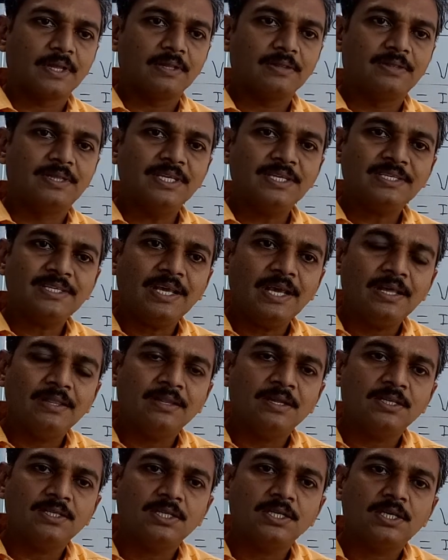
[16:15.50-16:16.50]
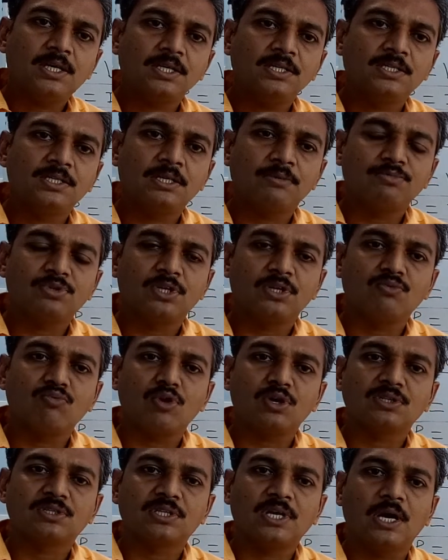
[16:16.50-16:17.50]
this energy consumption
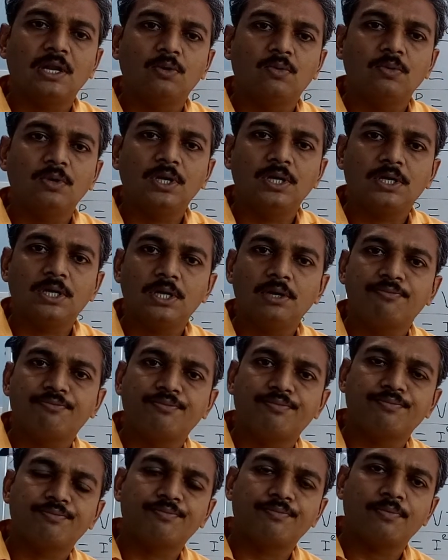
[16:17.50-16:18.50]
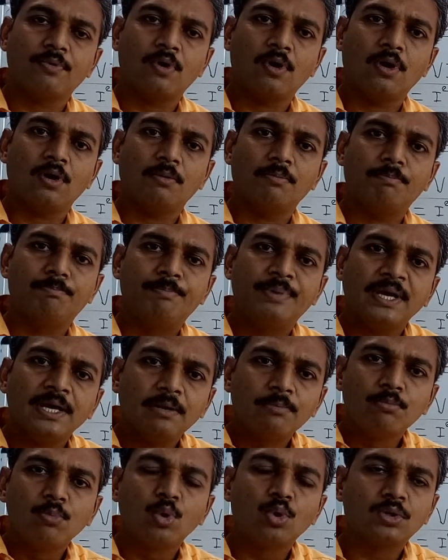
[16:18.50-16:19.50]
was calculated for
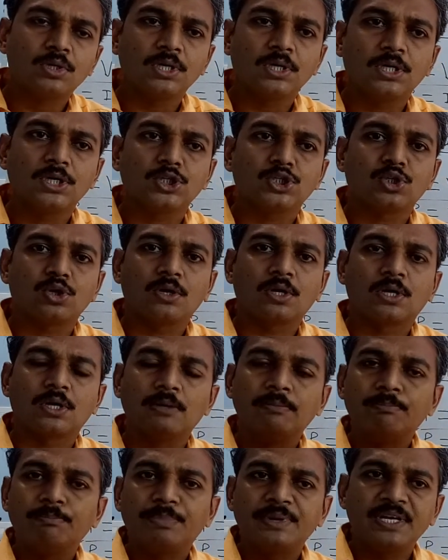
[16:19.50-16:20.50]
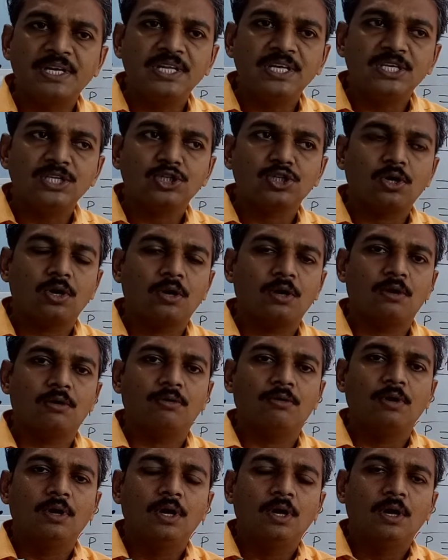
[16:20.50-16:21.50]
big motors or companies
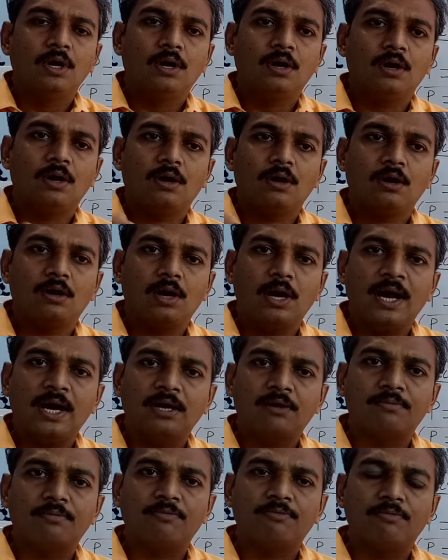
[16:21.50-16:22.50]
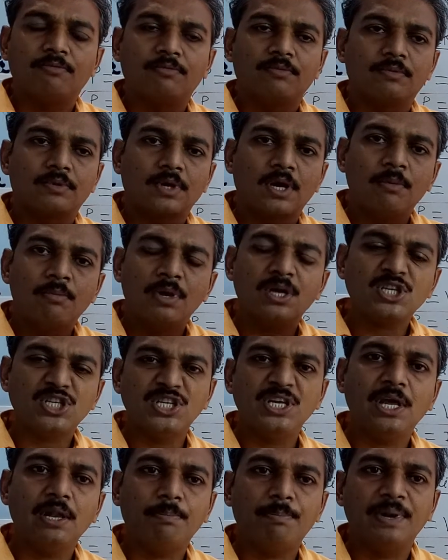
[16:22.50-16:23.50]
or at
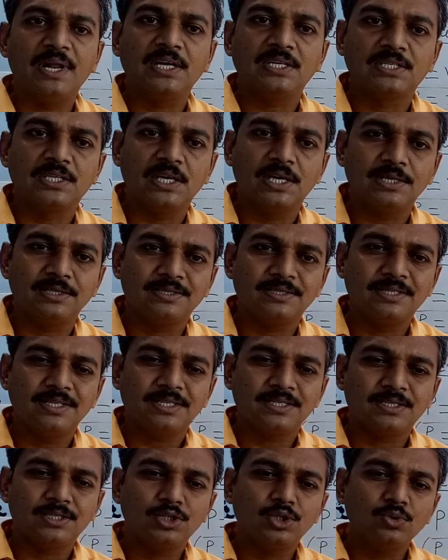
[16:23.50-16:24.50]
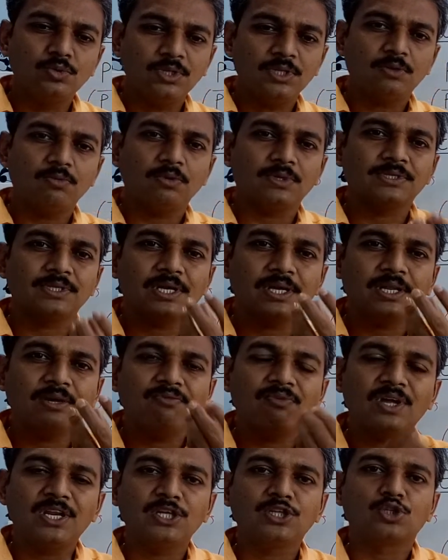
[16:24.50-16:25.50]
commercial places, this unit was getting
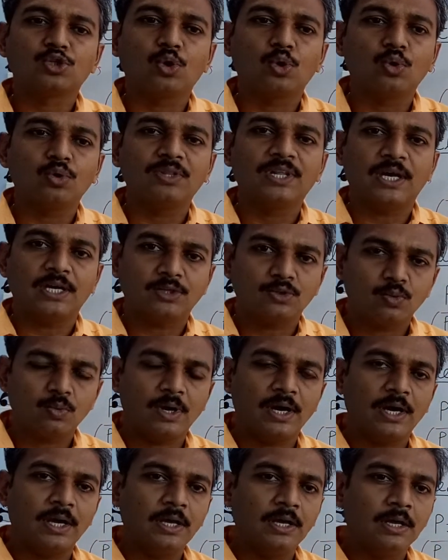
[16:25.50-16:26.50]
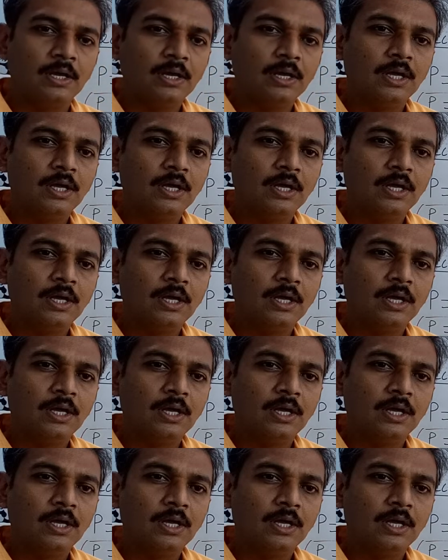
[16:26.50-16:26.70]
very slow. That's why